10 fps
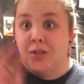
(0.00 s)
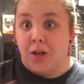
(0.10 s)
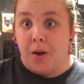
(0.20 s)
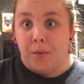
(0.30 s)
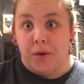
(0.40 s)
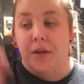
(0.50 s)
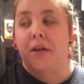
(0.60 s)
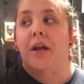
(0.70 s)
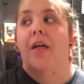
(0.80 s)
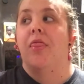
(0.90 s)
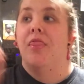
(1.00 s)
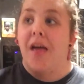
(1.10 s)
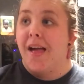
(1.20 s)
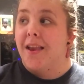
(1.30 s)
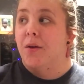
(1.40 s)
So
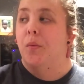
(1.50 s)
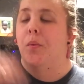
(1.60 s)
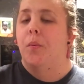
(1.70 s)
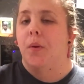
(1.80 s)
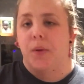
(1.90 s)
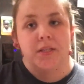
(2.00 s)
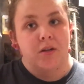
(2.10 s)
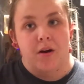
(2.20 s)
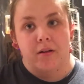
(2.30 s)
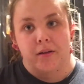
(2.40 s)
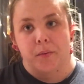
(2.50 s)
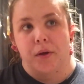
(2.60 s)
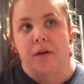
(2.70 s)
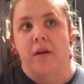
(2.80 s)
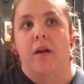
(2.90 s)
then when we went to
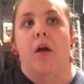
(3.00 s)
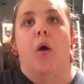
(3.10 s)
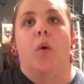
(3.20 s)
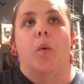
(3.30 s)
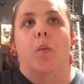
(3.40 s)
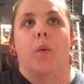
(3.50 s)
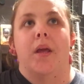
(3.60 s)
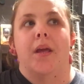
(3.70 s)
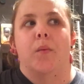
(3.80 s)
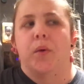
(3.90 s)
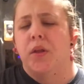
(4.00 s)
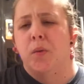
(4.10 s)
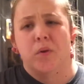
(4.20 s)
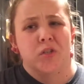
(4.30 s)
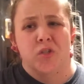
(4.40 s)
Hollywood, we
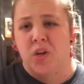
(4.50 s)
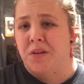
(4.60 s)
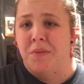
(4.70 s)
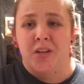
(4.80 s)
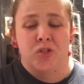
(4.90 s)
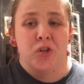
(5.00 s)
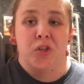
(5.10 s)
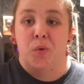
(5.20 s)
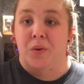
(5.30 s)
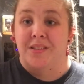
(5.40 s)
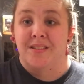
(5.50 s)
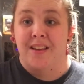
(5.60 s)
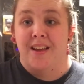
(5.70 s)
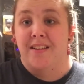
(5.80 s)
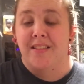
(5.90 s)
really were just trying to make sure there
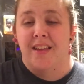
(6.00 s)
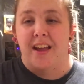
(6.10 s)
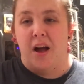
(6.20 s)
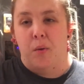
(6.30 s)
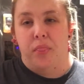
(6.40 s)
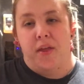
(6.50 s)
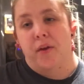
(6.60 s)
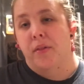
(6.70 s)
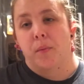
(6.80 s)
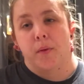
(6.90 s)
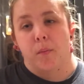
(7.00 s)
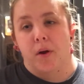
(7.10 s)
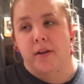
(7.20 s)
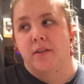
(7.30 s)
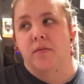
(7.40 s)
wasn't anything out there that we
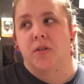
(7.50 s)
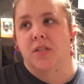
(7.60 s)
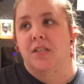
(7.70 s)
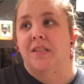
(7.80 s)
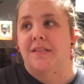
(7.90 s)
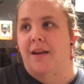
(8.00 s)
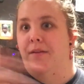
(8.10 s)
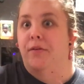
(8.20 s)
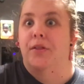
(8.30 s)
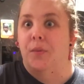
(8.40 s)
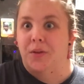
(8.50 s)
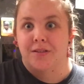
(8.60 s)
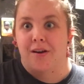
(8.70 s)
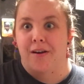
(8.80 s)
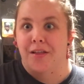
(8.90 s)
wanted versus everything we
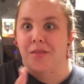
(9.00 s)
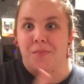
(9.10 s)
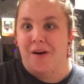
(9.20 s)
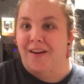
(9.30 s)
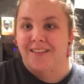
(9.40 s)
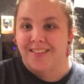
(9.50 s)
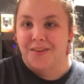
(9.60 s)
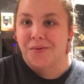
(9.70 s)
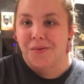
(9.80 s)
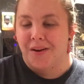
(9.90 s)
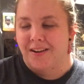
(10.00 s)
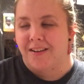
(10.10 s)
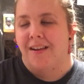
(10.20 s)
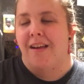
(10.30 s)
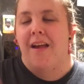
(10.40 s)
saw in the park that we wanted.